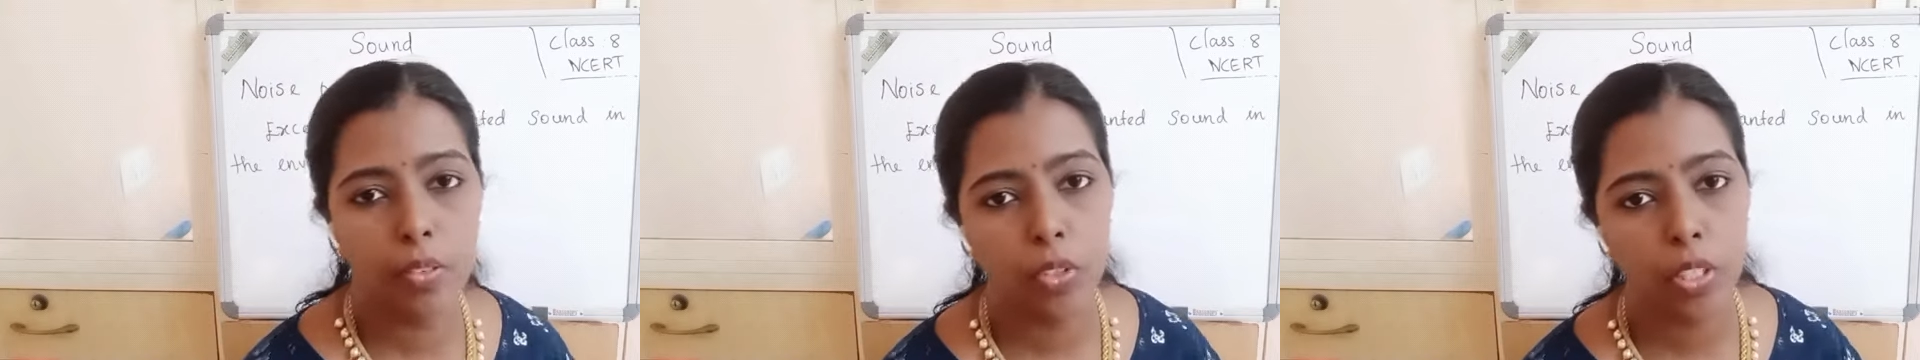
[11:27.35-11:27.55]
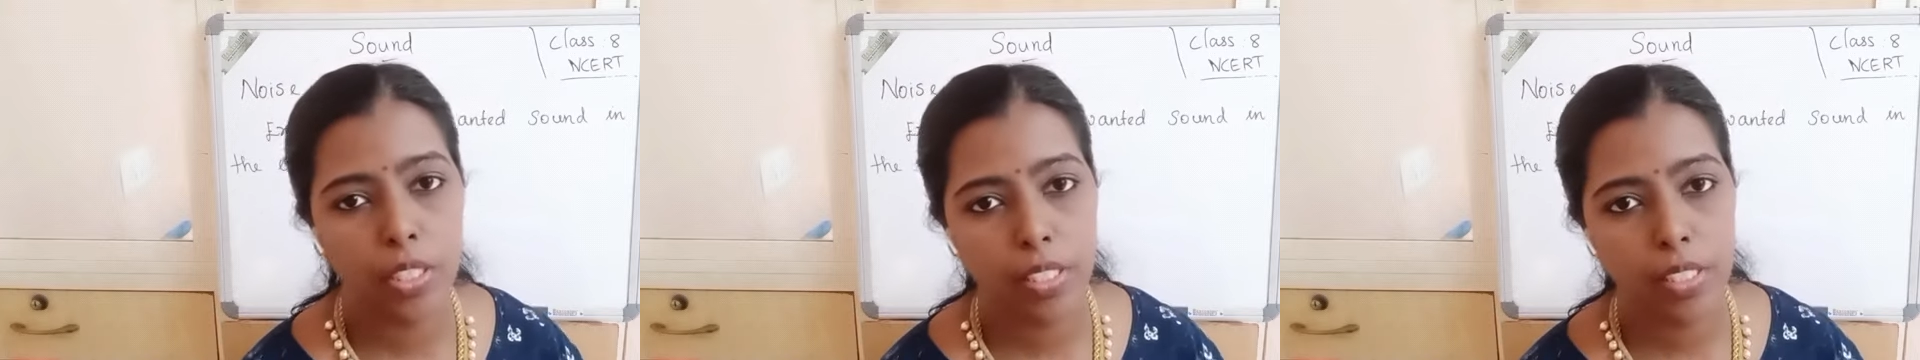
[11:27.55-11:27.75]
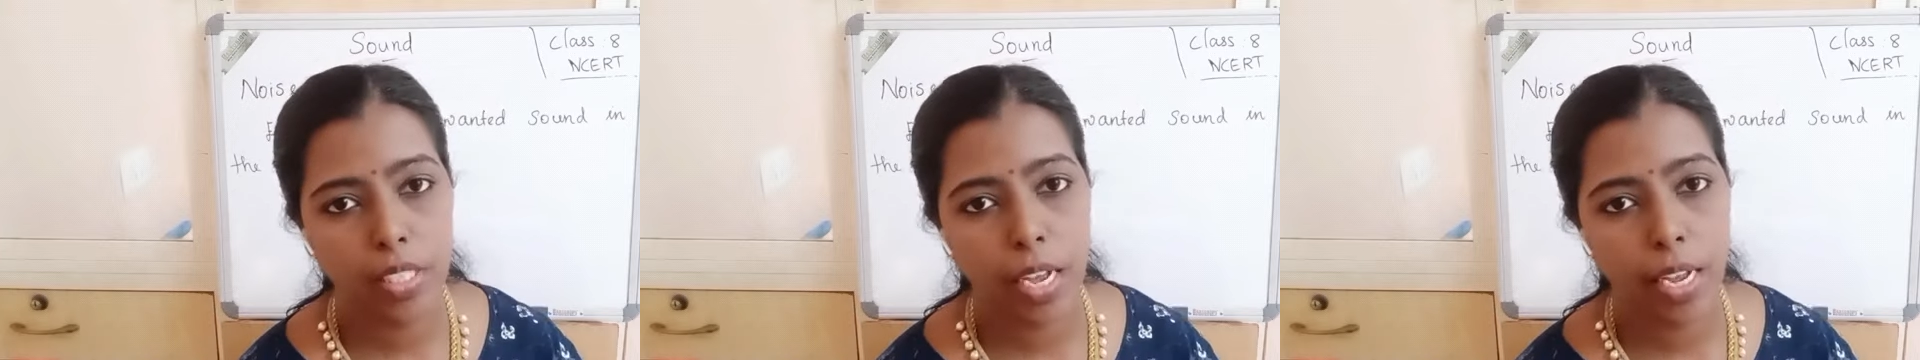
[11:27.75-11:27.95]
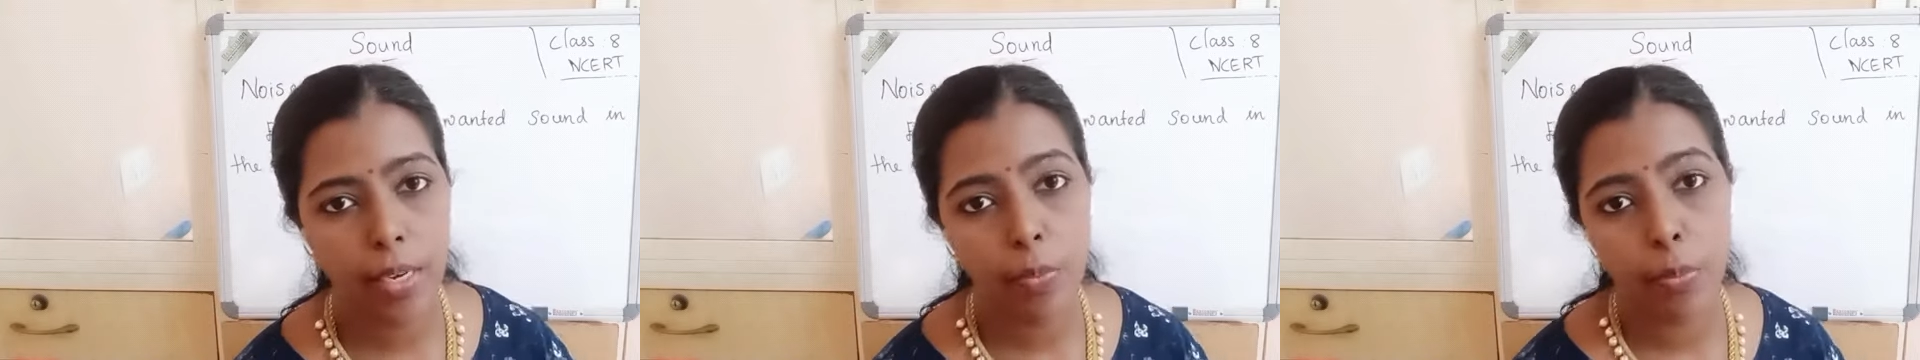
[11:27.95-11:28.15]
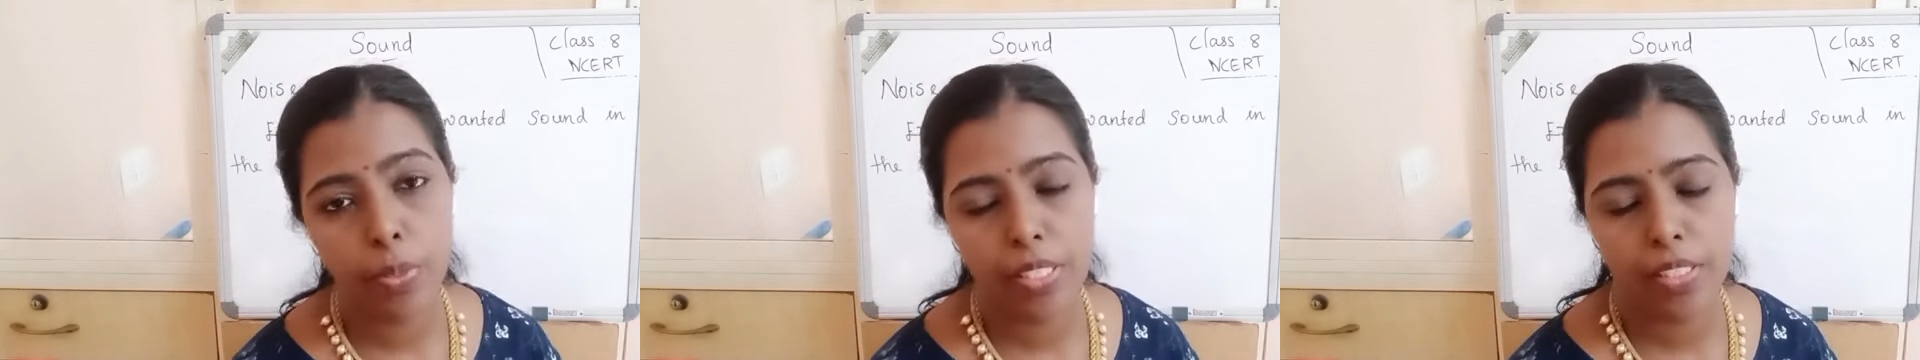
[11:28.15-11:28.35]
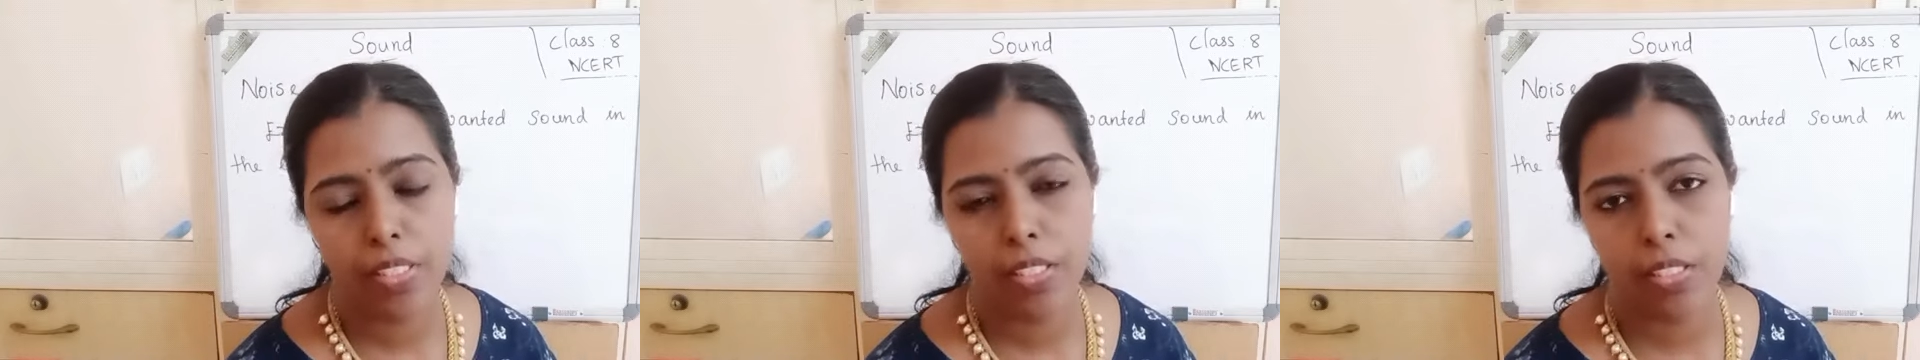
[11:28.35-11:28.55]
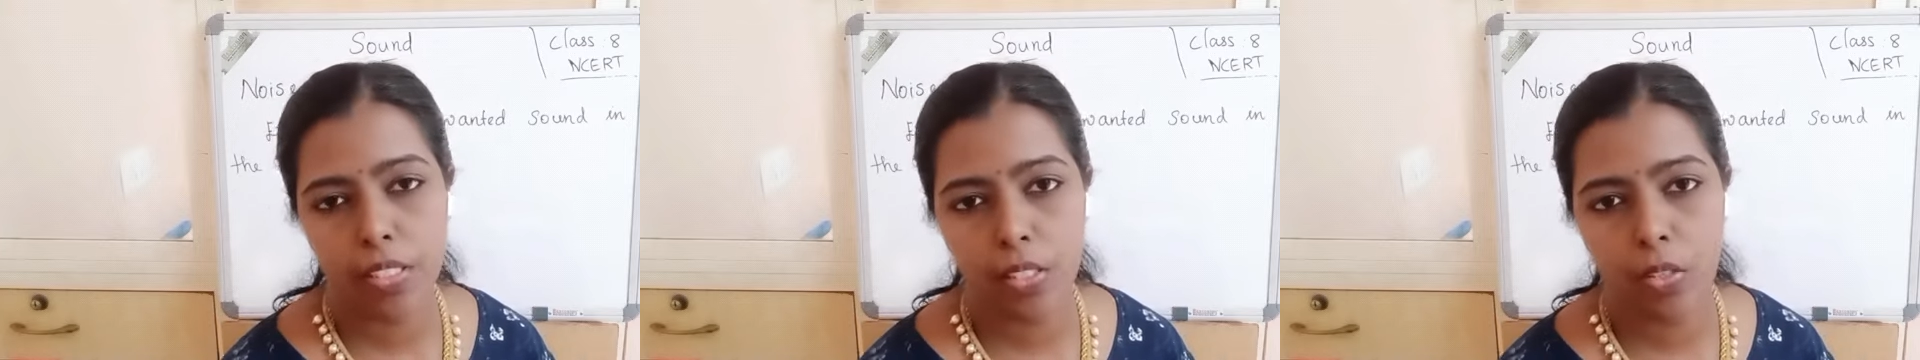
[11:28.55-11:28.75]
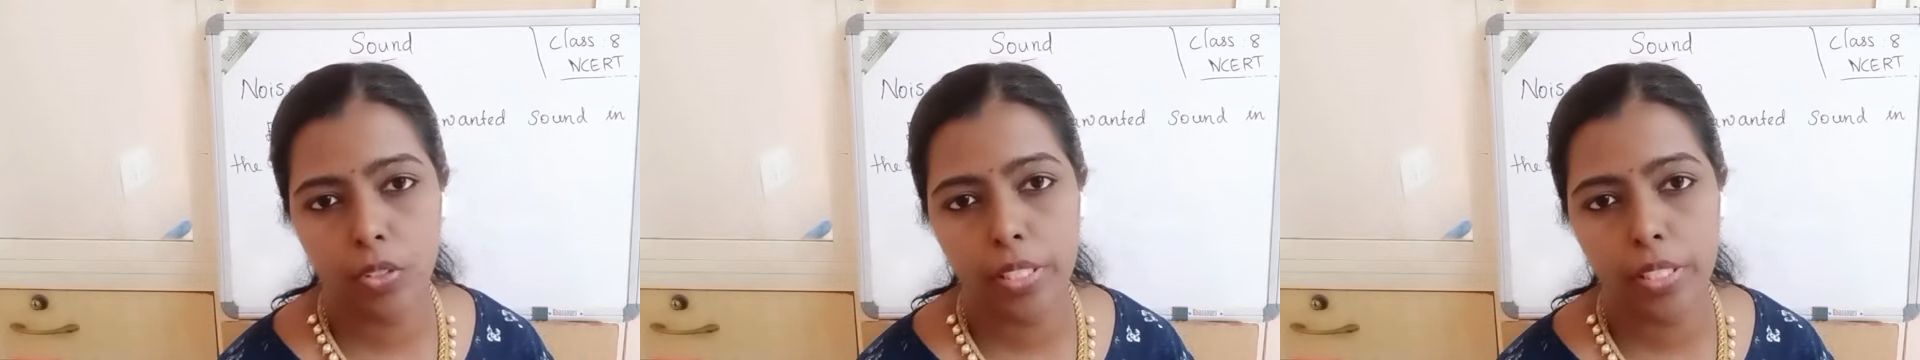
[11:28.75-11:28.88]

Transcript: what is unpleasant sound.